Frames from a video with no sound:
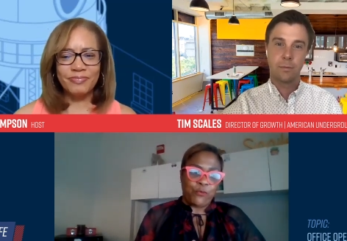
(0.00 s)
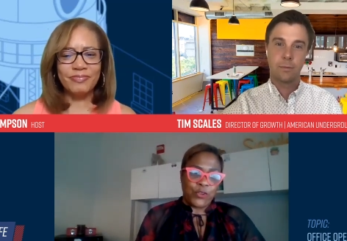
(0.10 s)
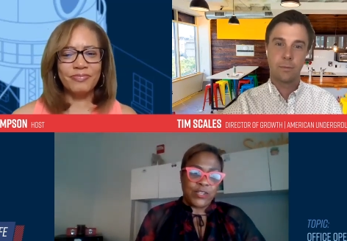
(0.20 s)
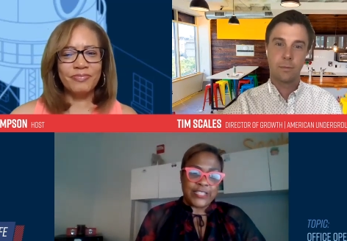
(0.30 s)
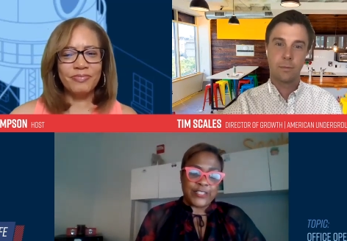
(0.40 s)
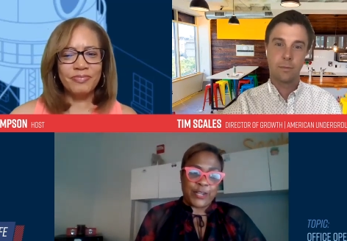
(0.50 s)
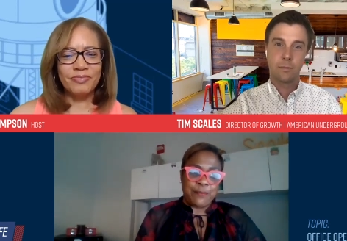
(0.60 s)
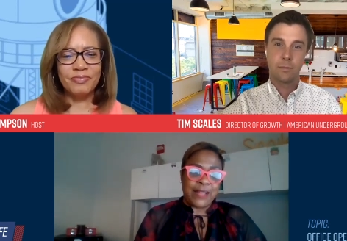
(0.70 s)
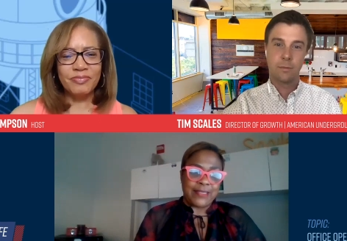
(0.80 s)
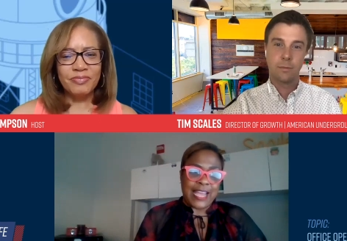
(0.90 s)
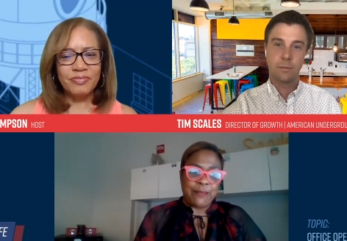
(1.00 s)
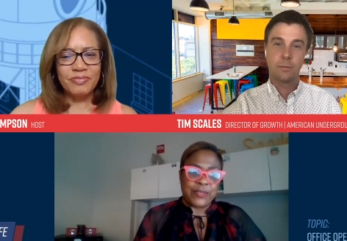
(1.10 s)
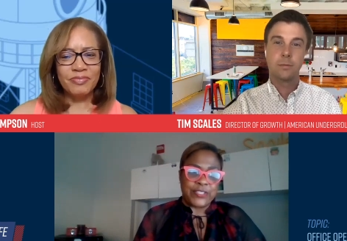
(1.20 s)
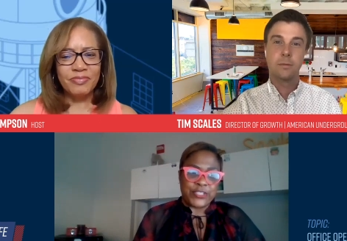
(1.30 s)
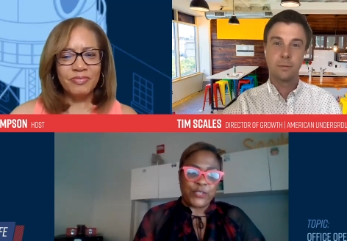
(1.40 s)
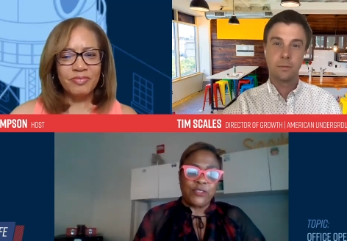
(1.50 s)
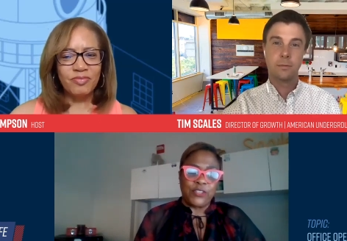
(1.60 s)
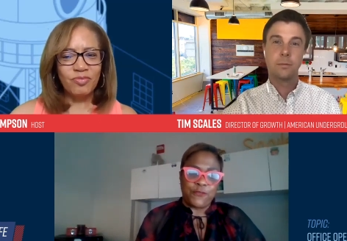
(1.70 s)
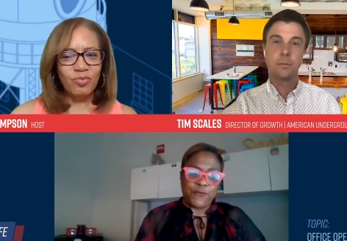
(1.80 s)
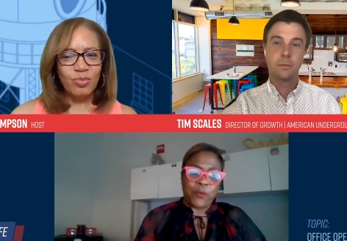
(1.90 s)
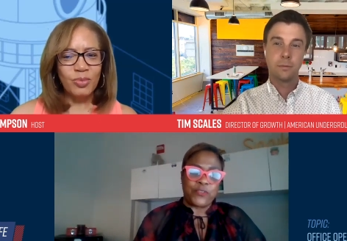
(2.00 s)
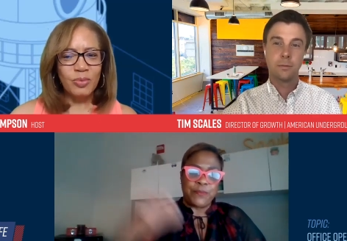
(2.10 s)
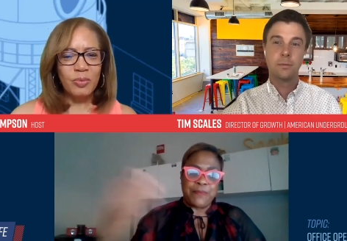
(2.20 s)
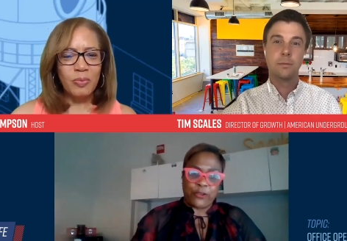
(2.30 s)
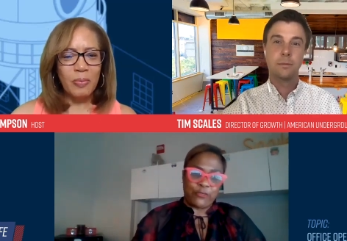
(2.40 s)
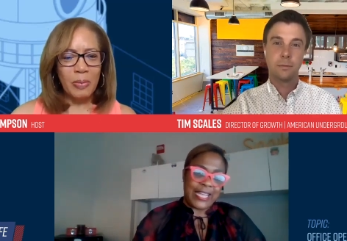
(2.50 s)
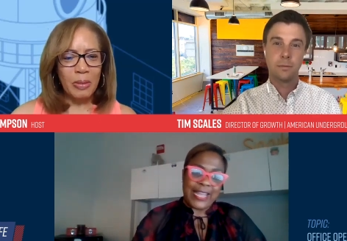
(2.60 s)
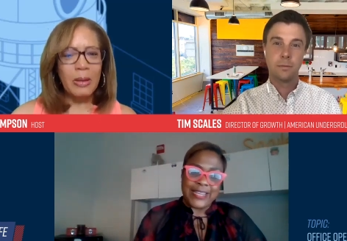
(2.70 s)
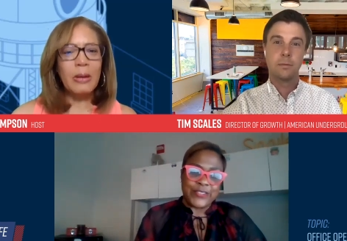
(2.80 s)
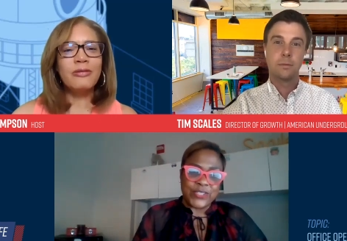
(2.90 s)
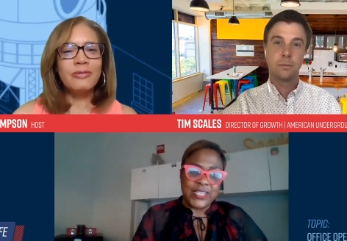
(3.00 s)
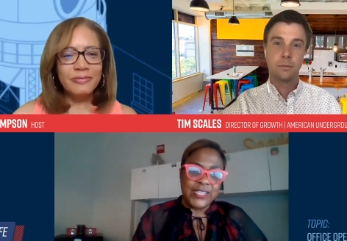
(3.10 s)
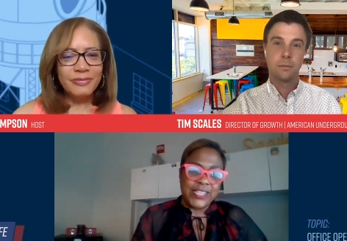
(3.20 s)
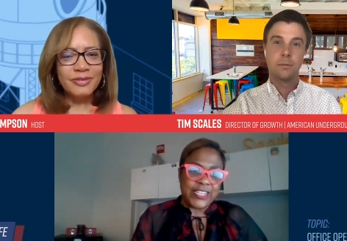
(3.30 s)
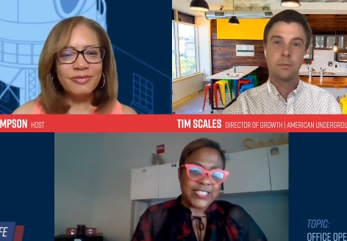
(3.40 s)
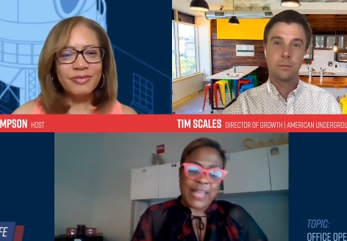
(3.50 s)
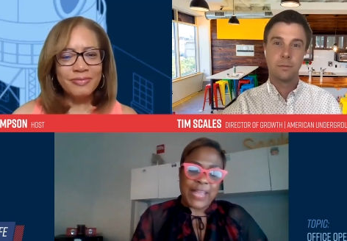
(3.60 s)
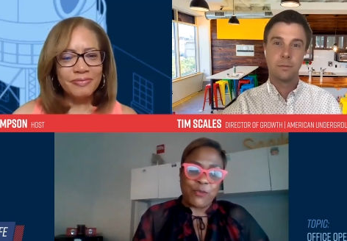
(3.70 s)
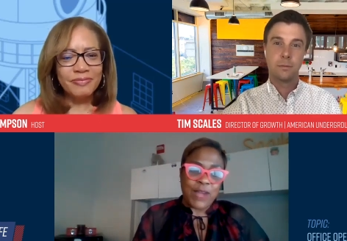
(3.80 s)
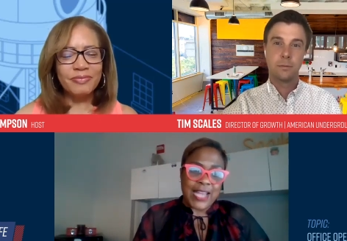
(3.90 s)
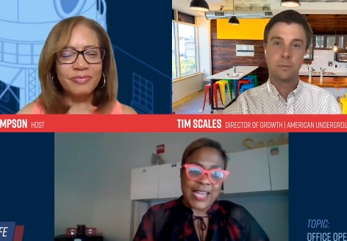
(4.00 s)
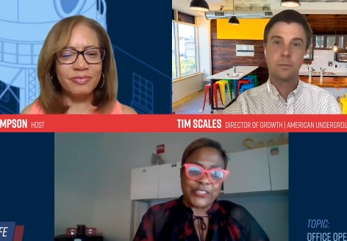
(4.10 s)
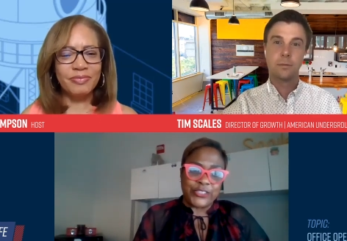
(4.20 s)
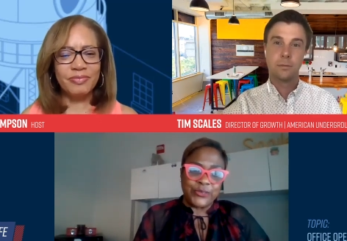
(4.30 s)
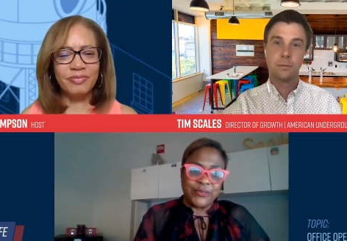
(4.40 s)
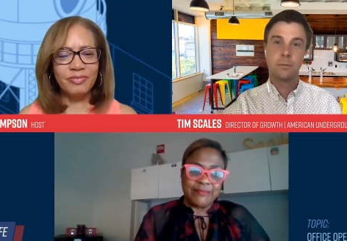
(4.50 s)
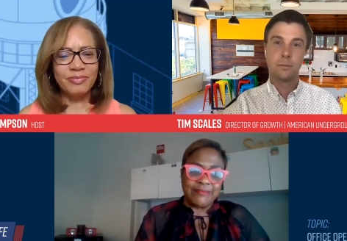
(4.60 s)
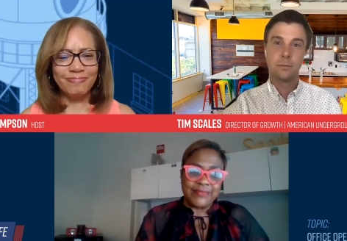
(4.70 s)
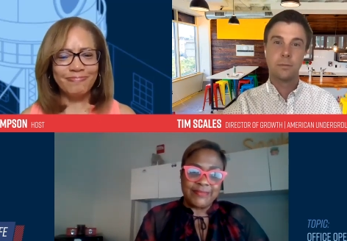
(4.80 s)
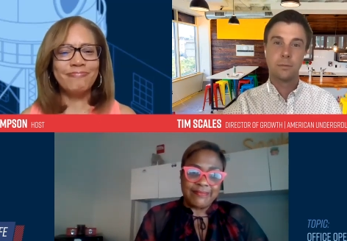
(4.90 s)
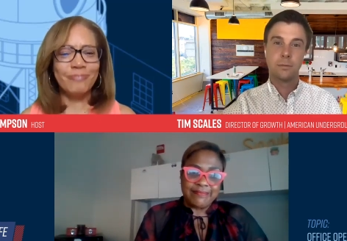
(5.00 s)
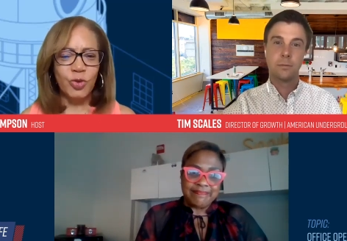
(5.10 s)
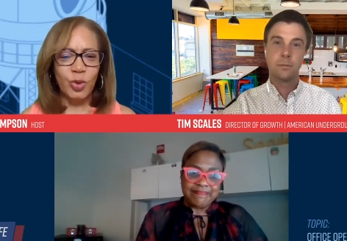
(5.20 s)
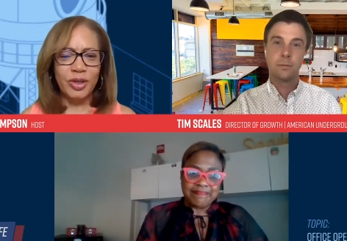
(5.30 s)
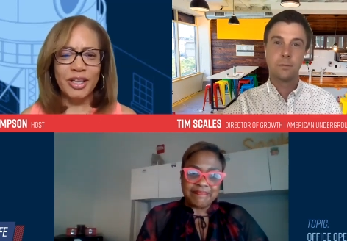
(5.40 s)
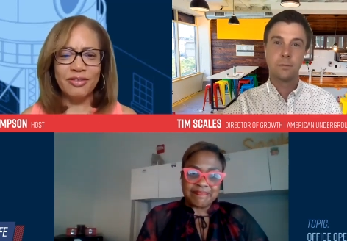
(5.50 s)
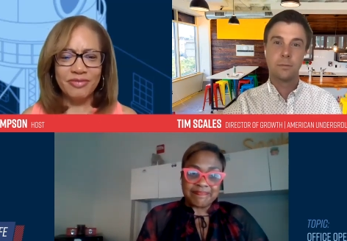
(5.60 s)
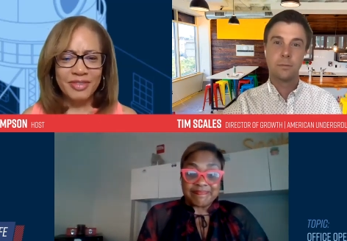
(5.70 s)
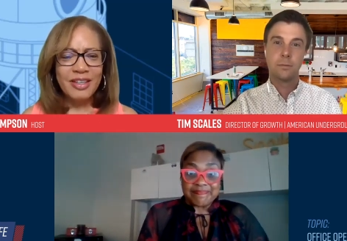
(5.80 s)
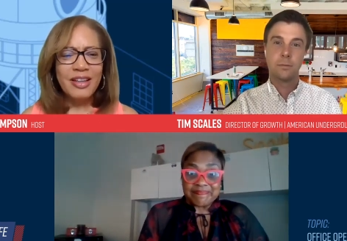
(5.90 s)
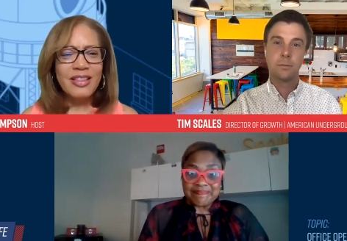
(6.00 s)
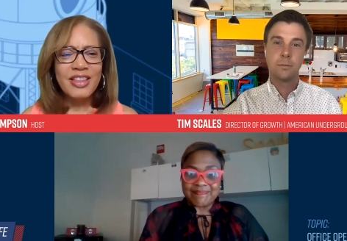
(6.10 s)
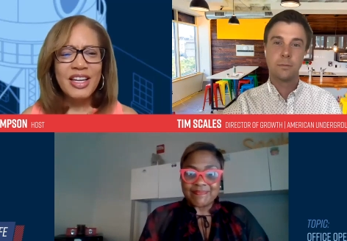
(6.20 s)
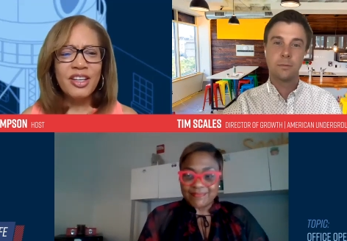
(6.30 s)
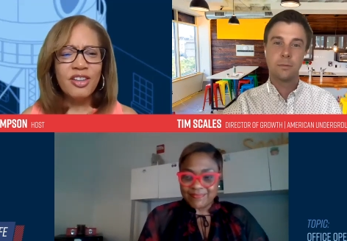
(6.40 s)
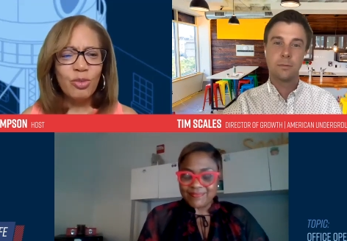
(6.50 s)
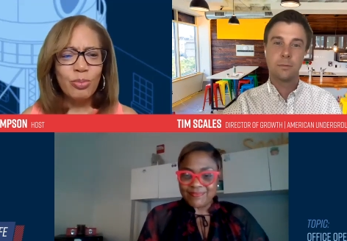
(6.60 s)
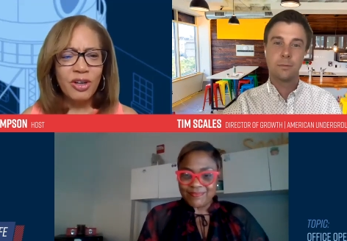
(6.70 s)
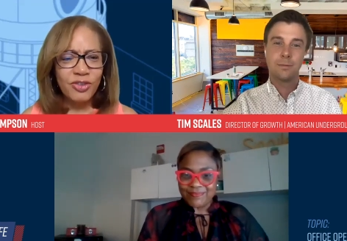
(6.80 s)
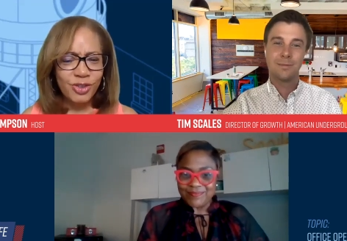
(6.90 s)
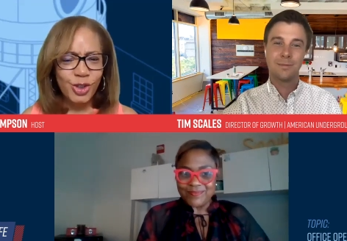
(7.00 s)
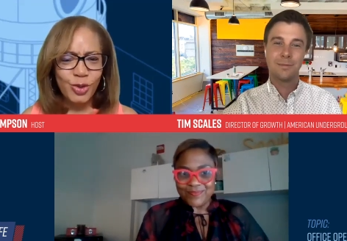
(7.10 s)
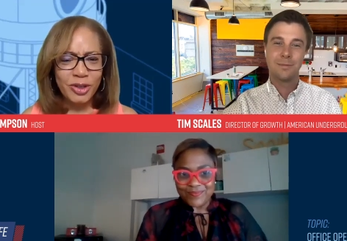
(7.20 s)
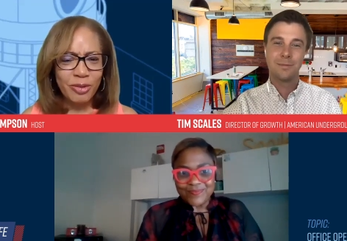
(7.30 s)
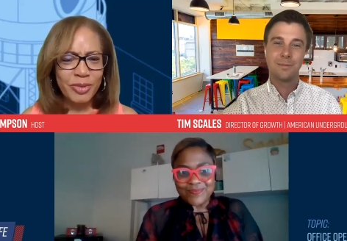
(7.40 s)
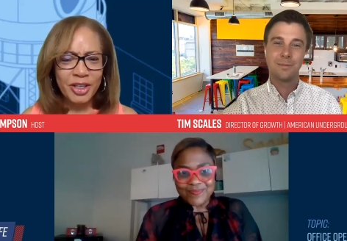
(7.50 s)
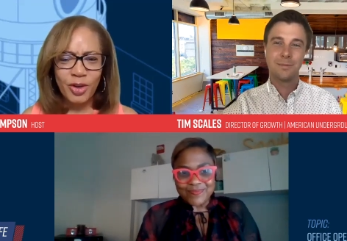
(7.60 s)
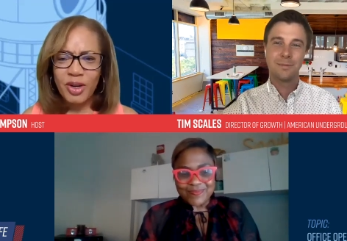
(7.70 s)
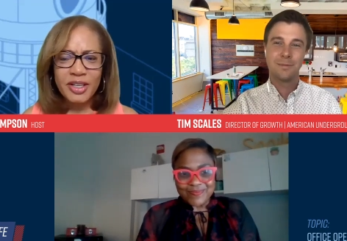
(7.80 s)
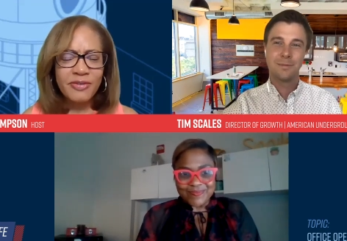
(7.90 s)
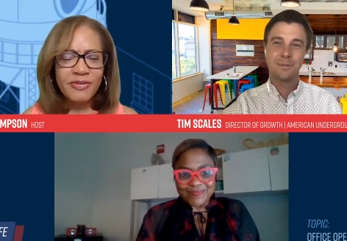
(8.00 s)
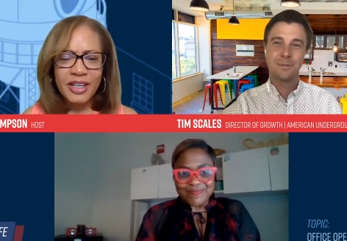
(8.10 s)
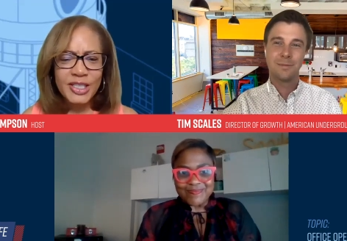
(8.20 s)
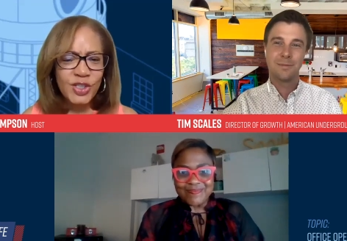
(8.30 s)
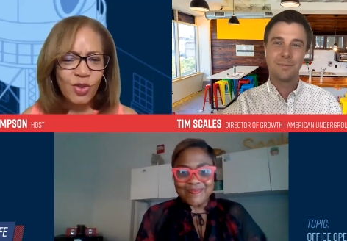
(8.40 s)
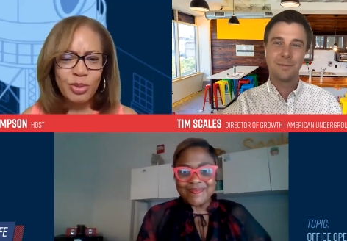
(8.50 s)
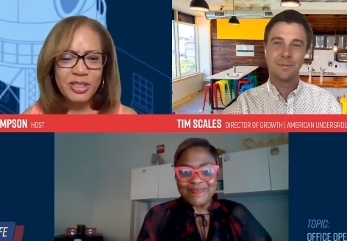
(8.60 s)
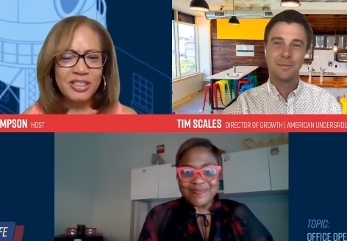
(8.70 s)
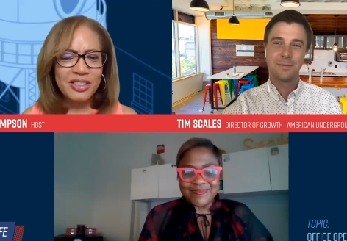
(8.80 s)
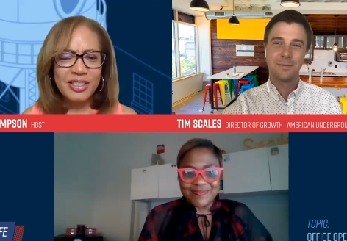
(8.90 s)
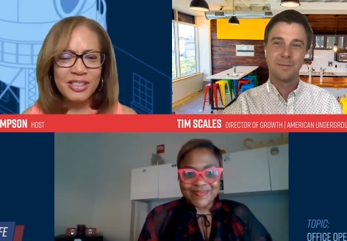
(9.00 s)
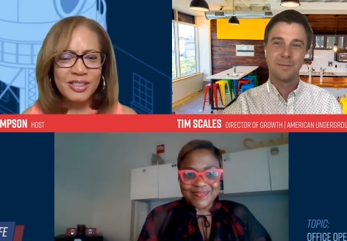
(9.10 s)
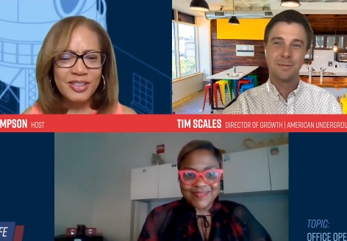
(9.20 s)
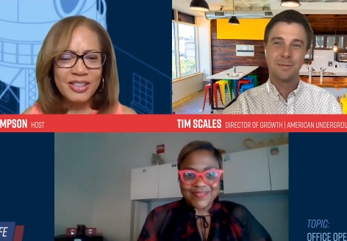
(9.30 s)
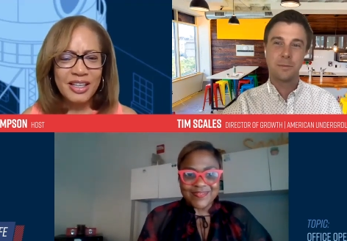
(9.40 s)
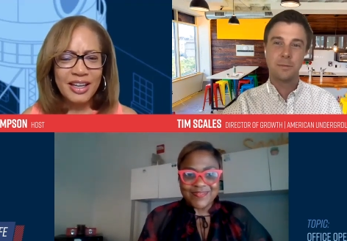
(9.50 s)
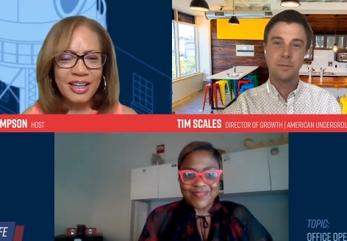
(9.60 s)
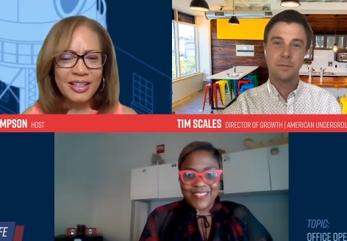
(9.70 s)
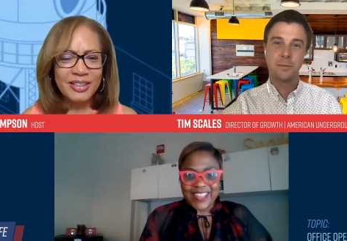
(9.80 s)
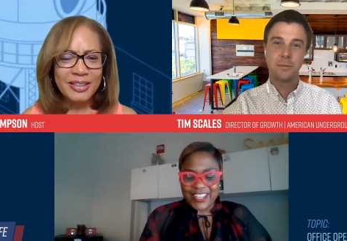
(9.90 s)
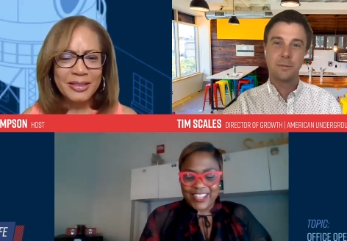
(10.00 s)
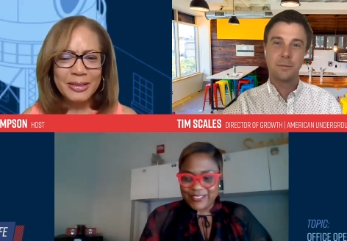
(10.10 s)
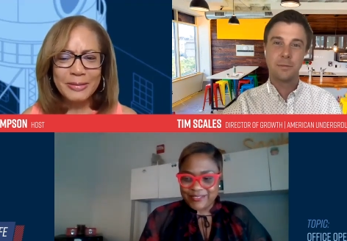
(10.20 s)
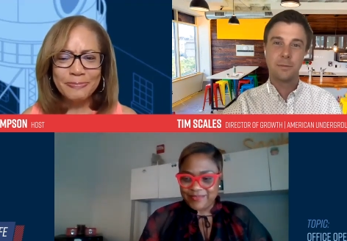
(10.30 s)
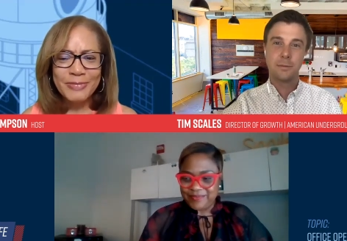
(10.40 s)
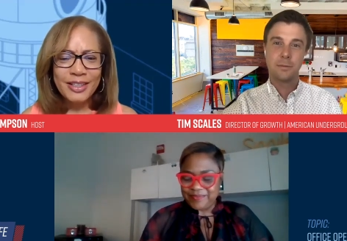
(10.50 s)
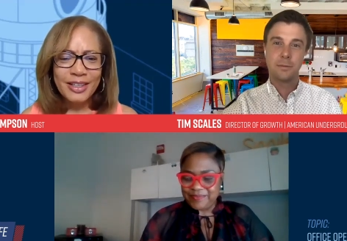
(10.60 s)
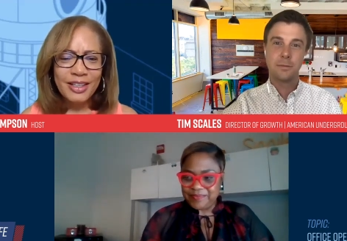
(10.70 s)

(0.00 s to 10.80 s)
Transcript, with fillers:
Speaker 1: realistic about that, but still look forward to better days. And just keeping the right attitude.
Speaker 2: Great. Thank you both for joining me. Great advice for businesses. And um,